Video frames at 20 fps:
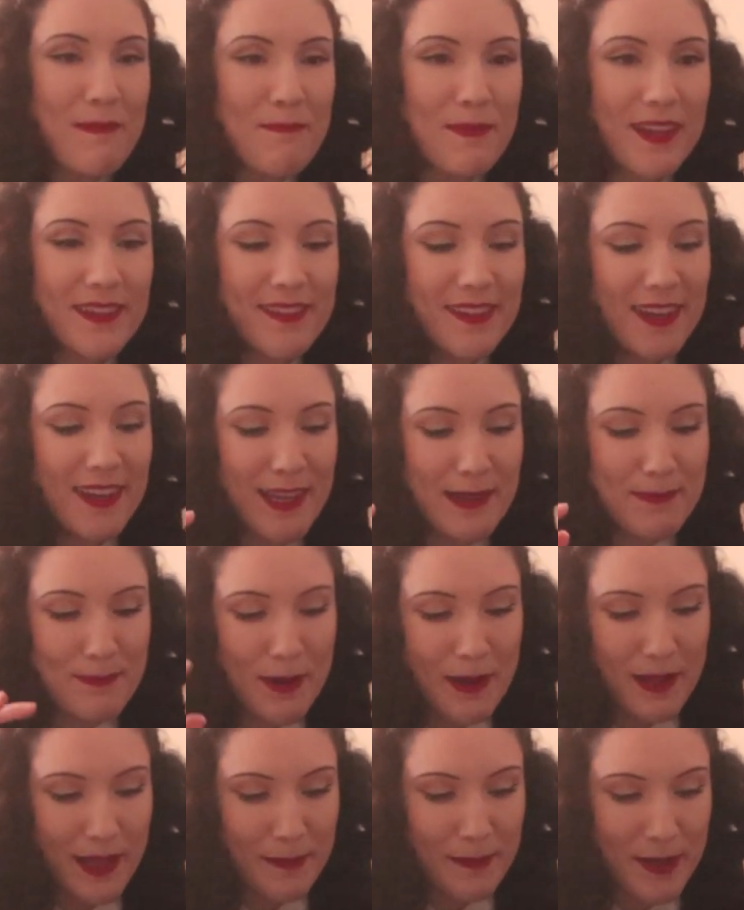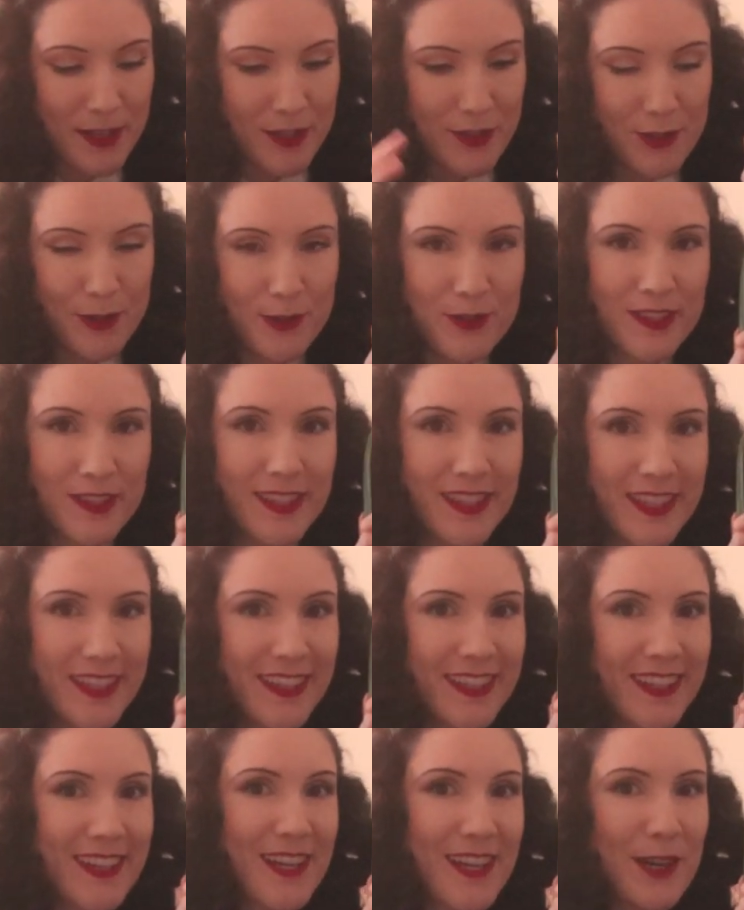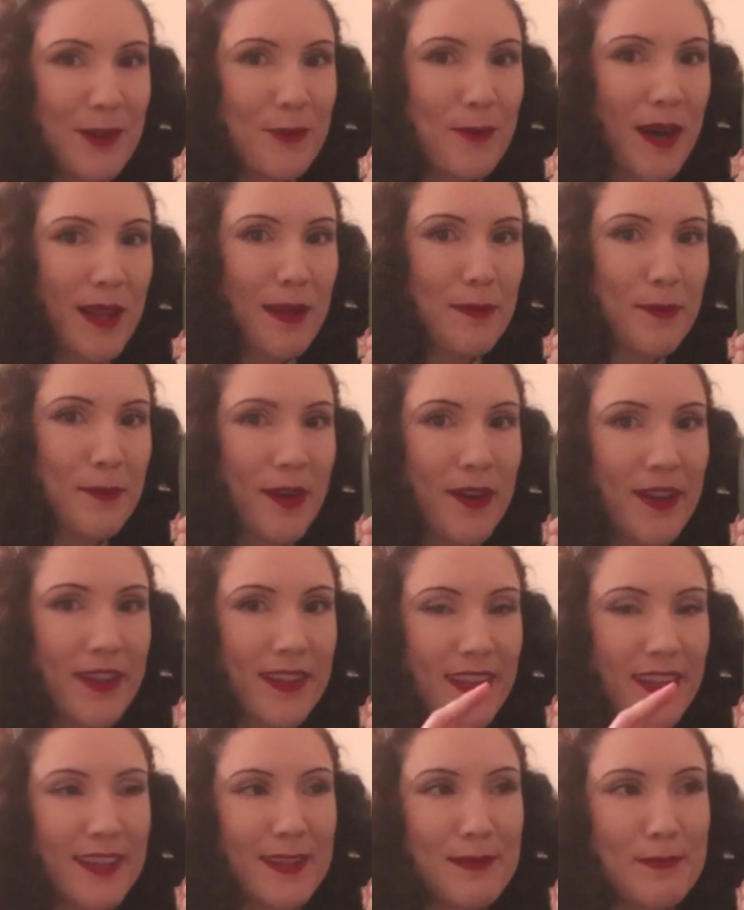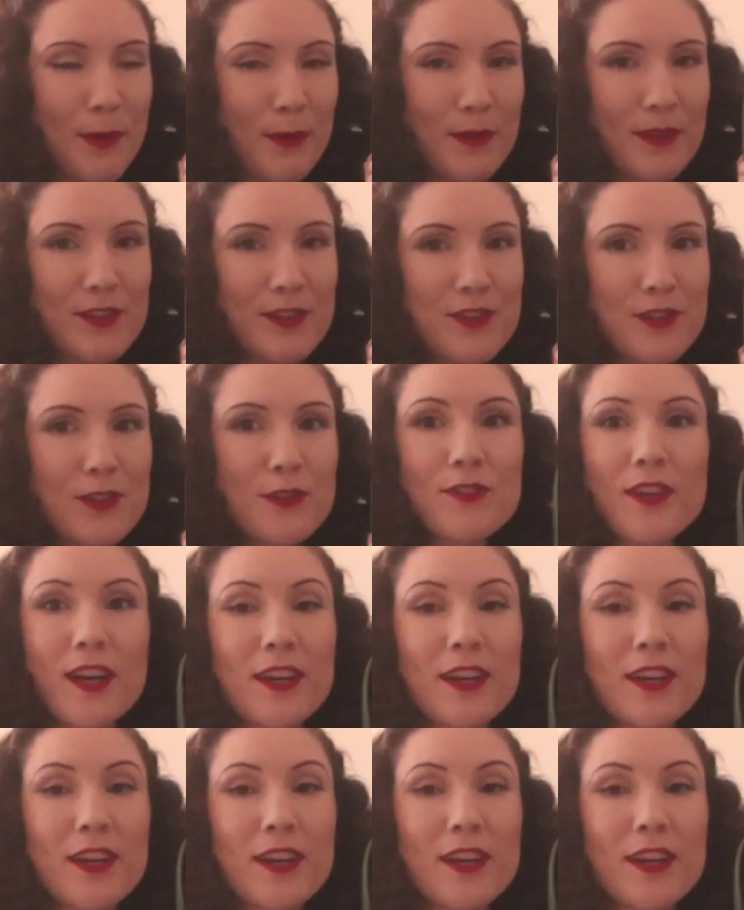because then I could put like my shoes in here while I'm wearing like the bowling shoes.